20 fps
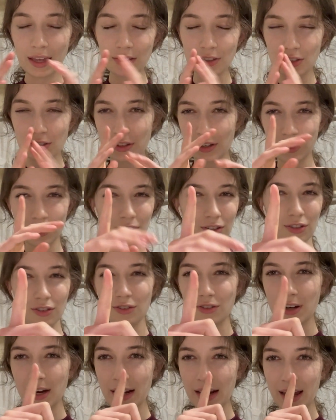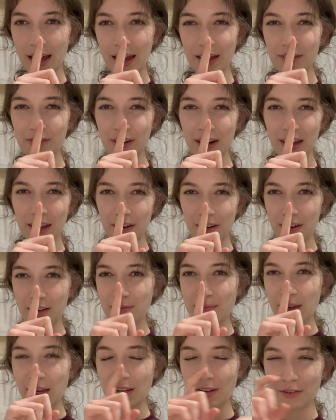And just look straight ahead right here at
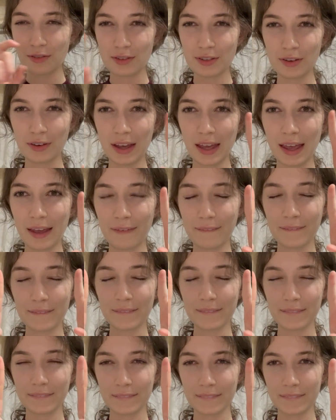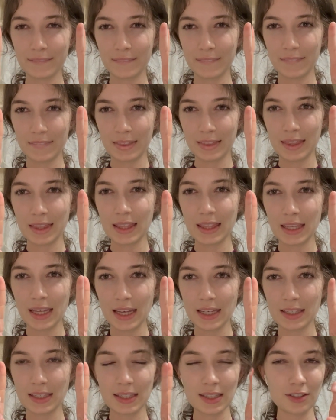my nose, okay?
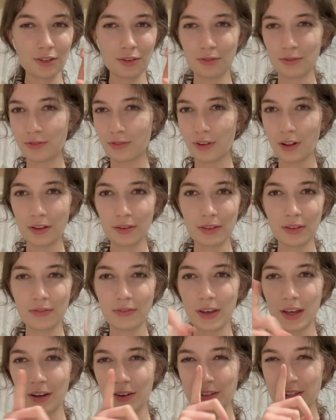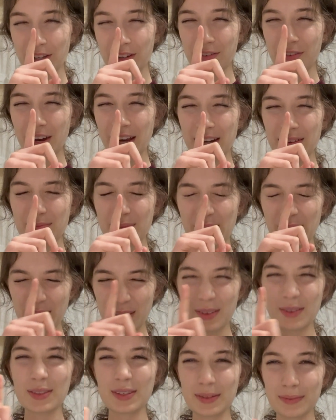Yes, don't follow the fingers, look right at my
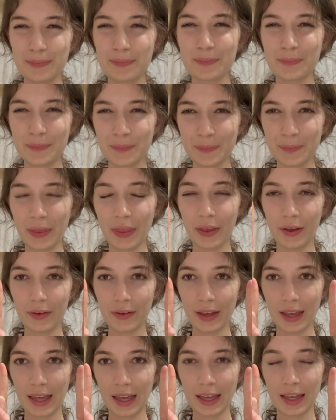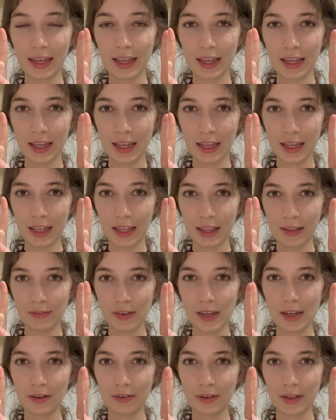nose. Okay, let
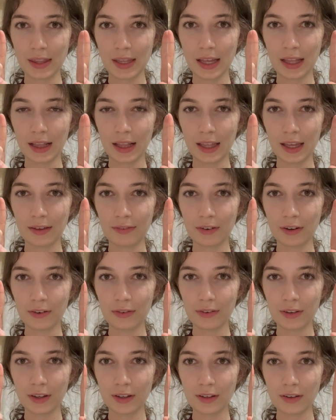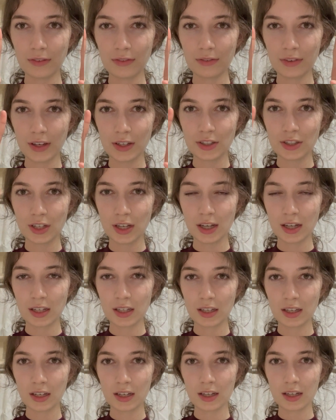me know when they leave your field of
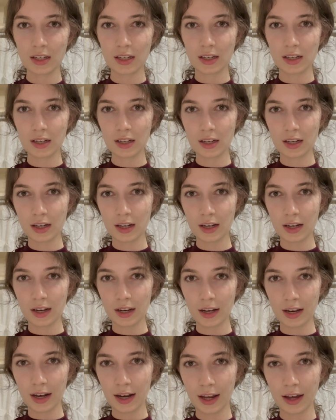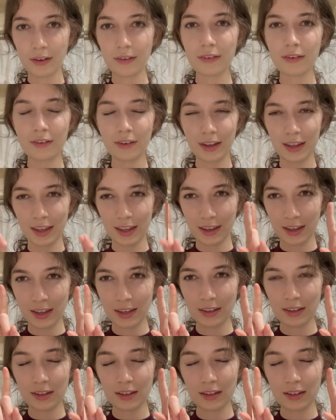vision. No? Okay, good.